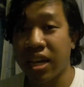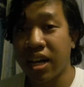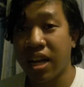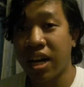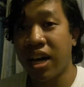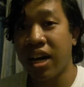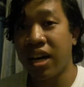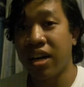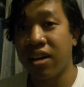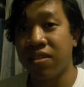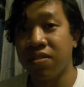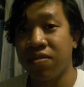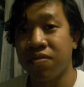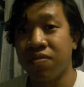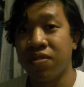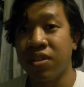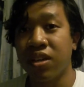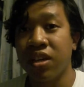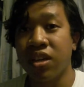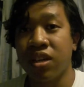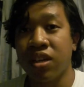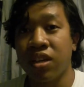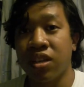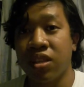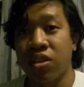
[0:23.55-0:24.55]
of
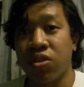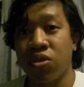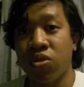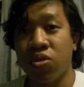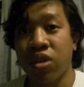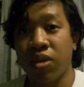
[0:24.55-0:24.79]
the new